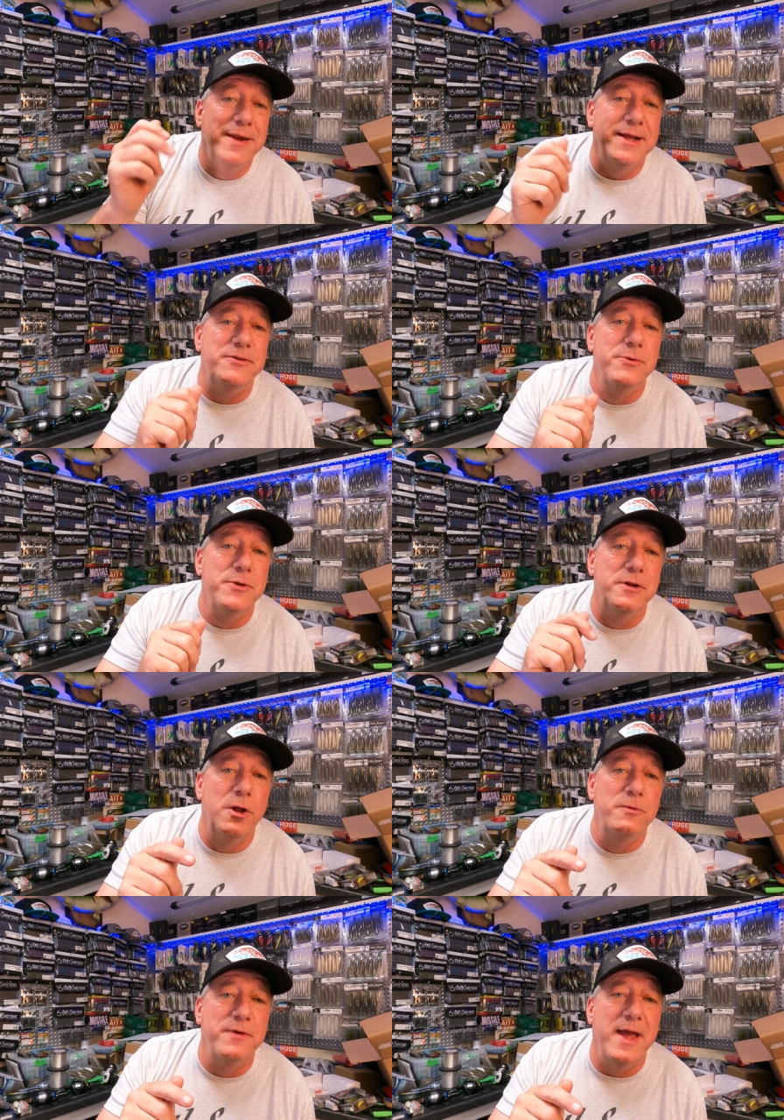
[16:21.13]
next to it, the
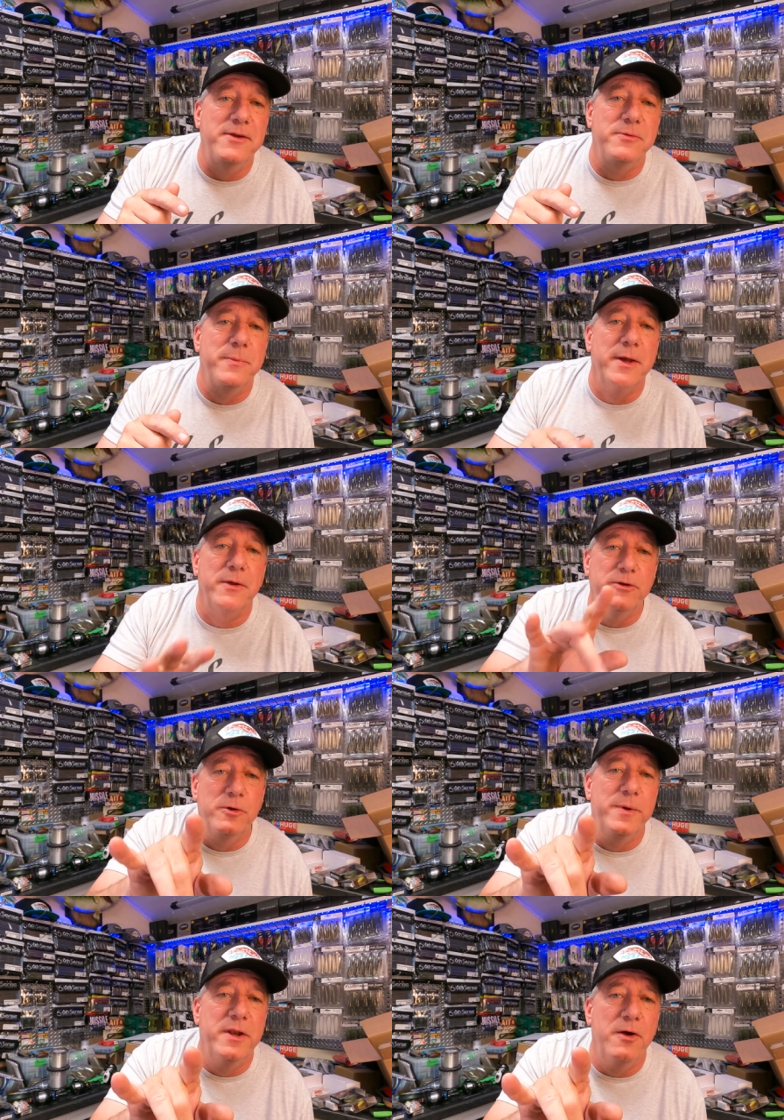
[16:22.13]
notification bell, and
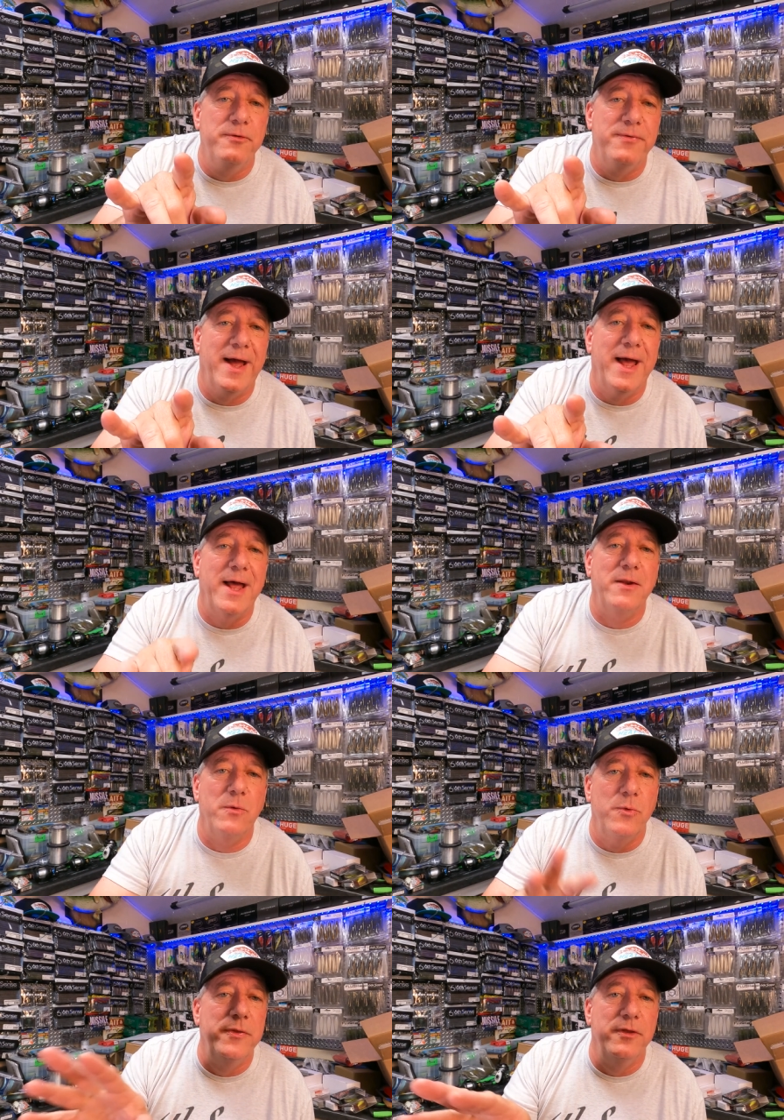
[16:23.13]
you'll be
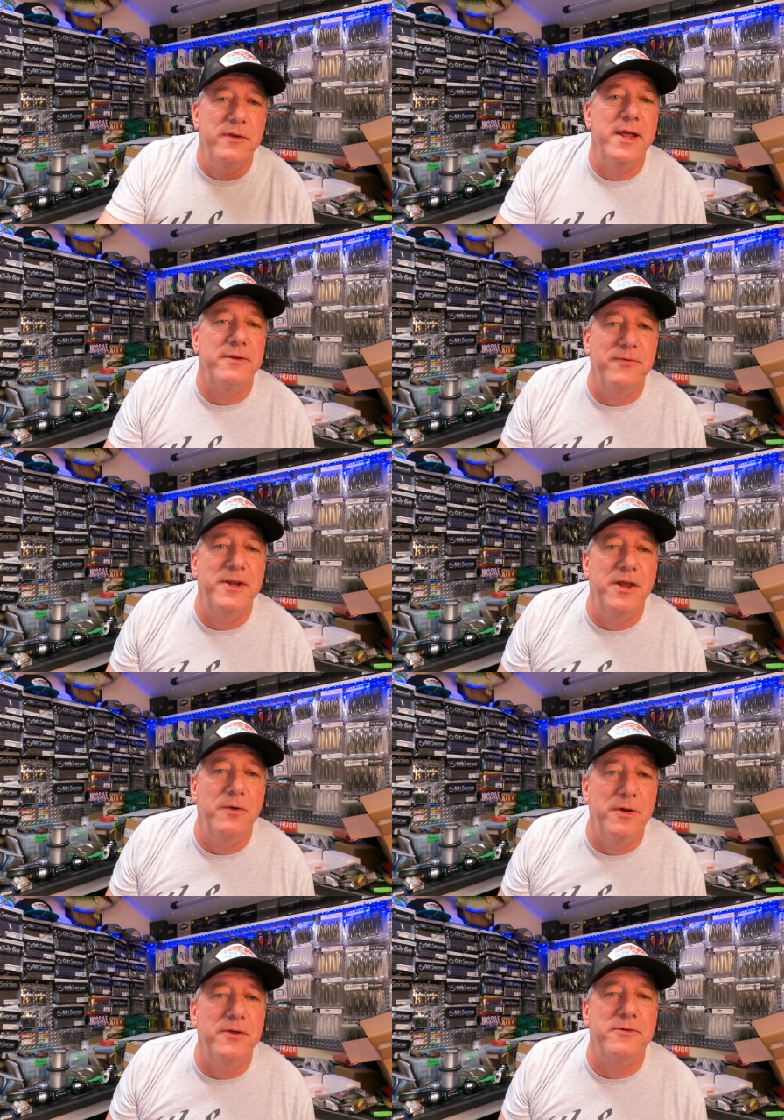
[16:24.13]
notified when the next
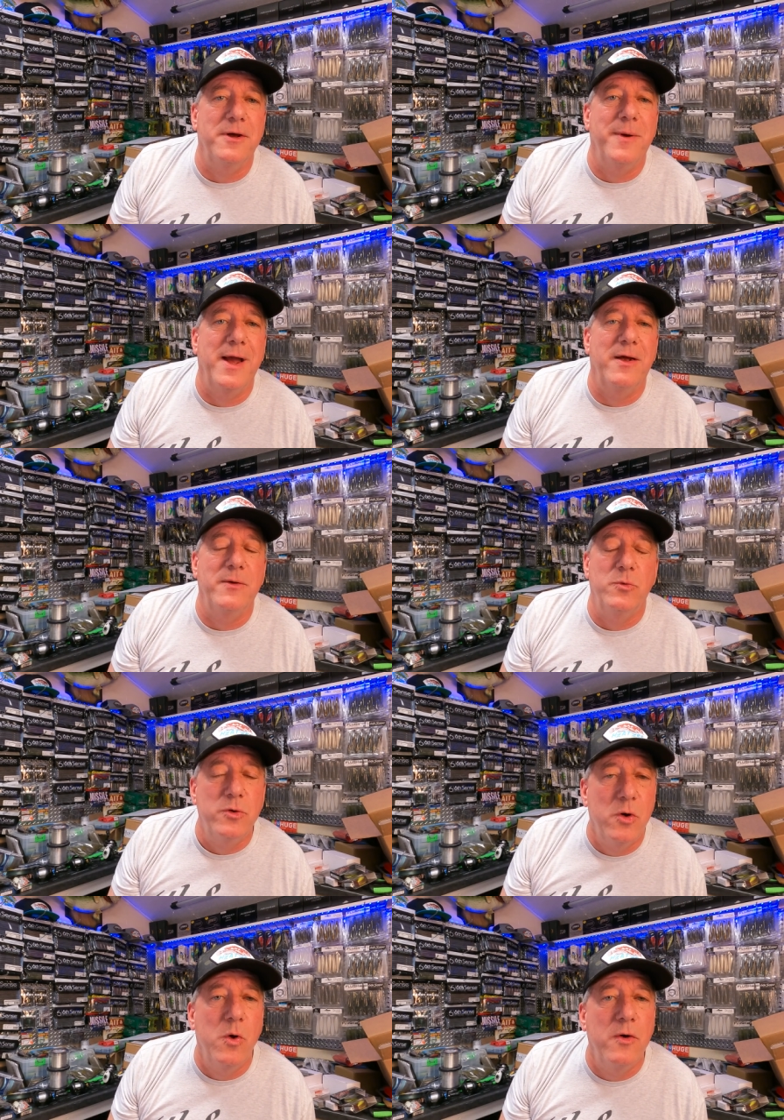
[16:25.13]
video does come out, and
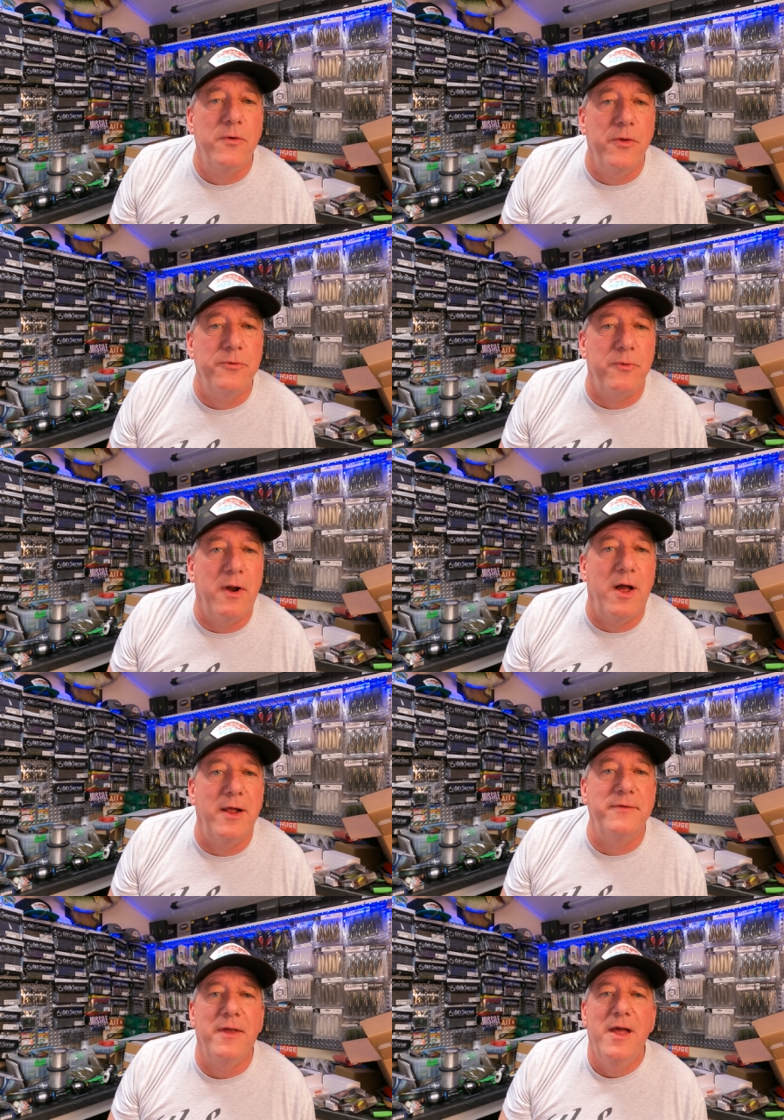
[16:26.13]
we'll go over those
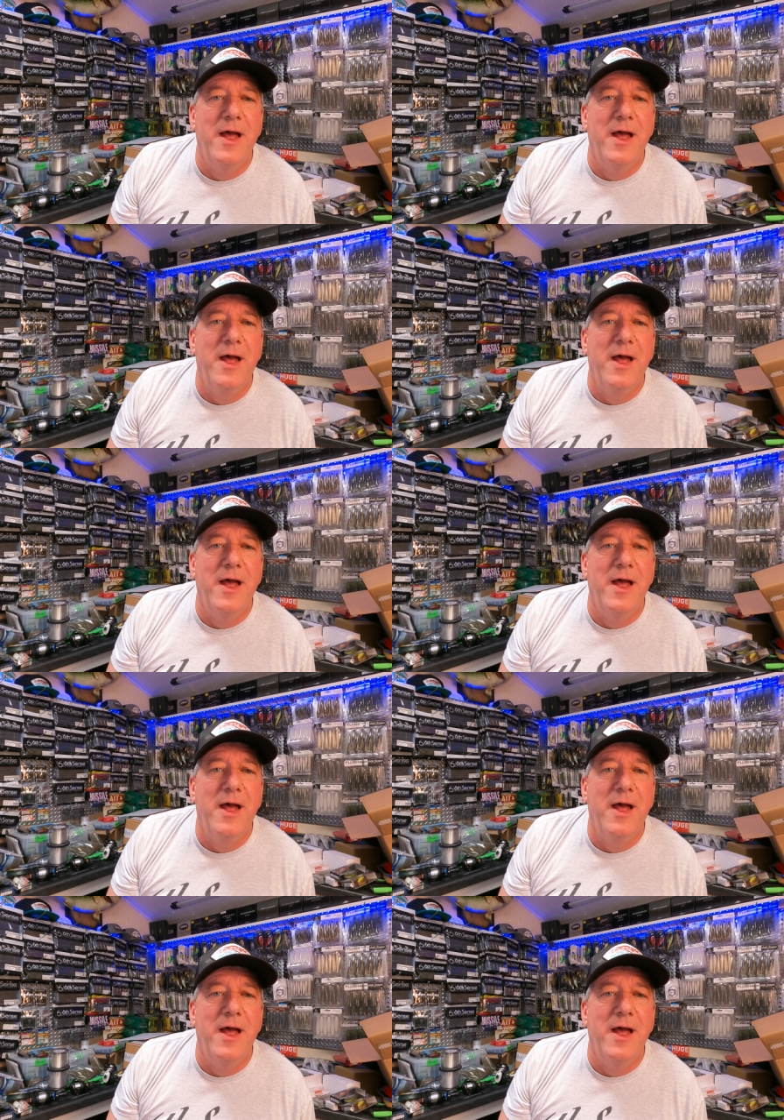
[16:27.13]
rods.